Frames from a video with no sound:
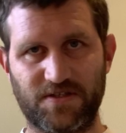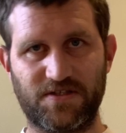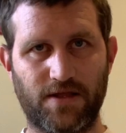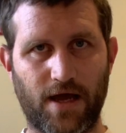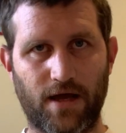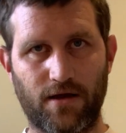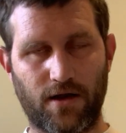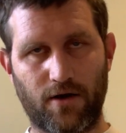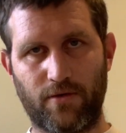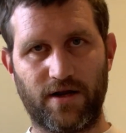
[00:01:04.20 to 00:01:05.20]
to see that, and
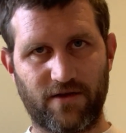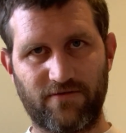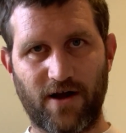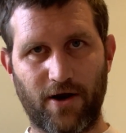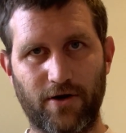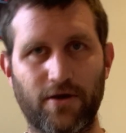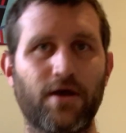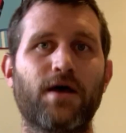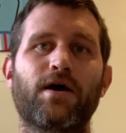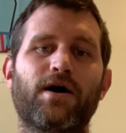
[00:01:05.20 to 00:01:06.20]
I don't want to get fired.
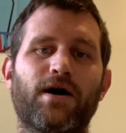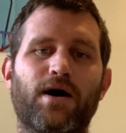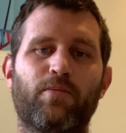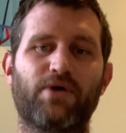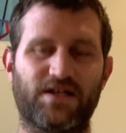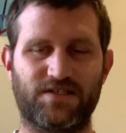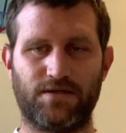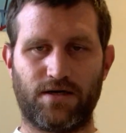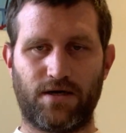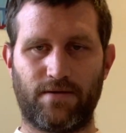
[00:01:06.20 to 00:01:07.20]
But
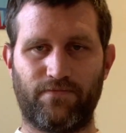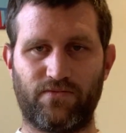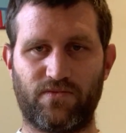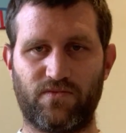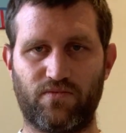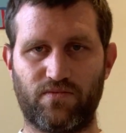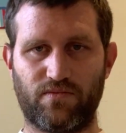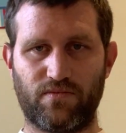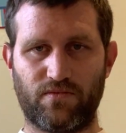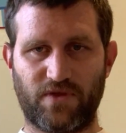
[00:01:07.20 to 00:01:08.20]

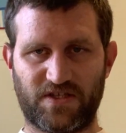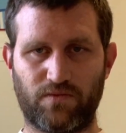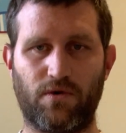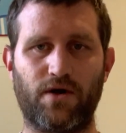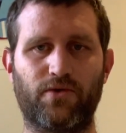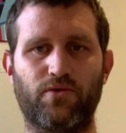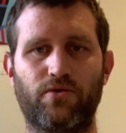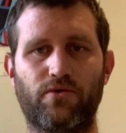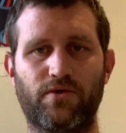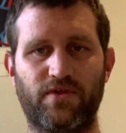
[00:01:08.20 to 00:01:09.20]
let's walk
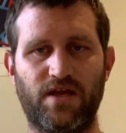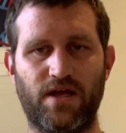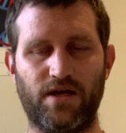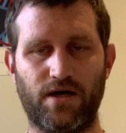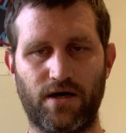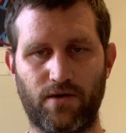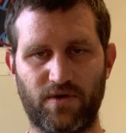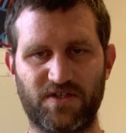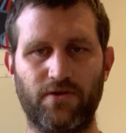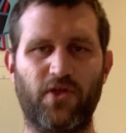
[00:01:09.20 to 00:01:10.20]
through the
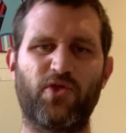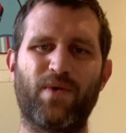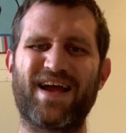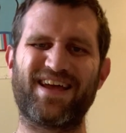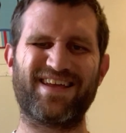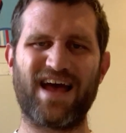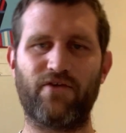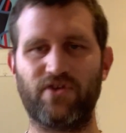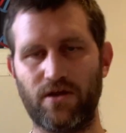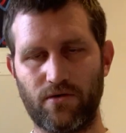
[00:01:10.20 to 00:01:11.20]
what's called the thoracic
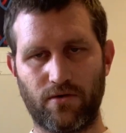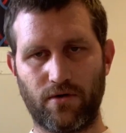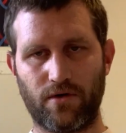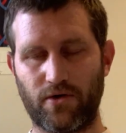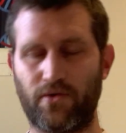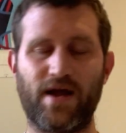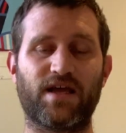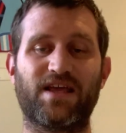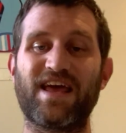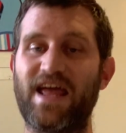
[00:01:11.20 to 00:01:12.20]
cavity or
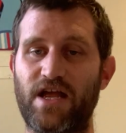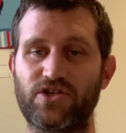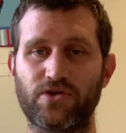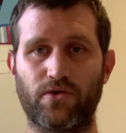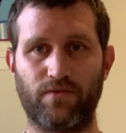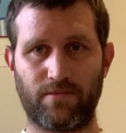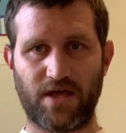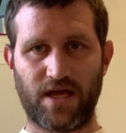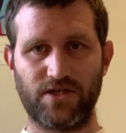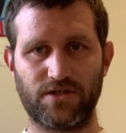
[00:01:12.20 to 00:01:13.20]
thoracic cage, or the rib
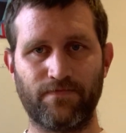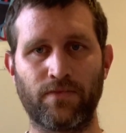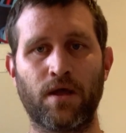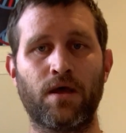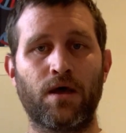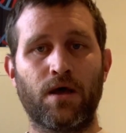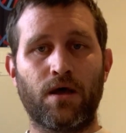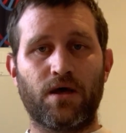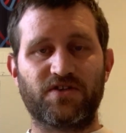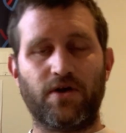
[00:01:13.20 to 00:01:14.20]
cage.
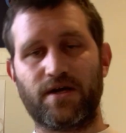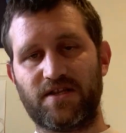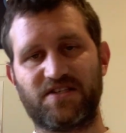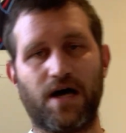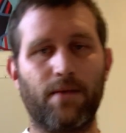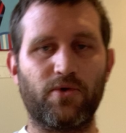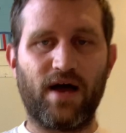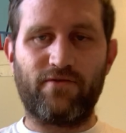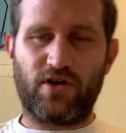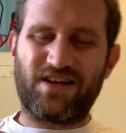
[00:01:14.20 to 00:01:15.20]
Starting at the top, you
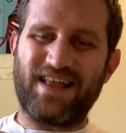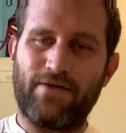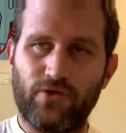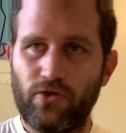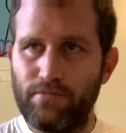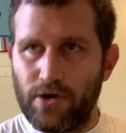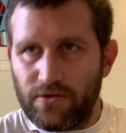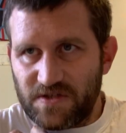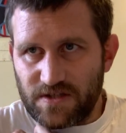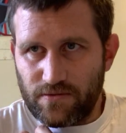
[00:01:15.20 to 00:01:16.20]
have your clavicle
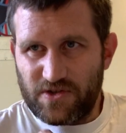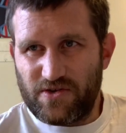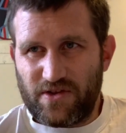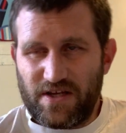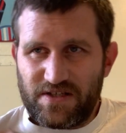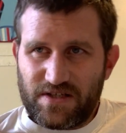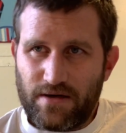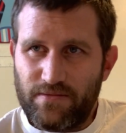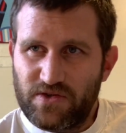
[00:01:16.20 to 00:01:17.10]
bones, which are these a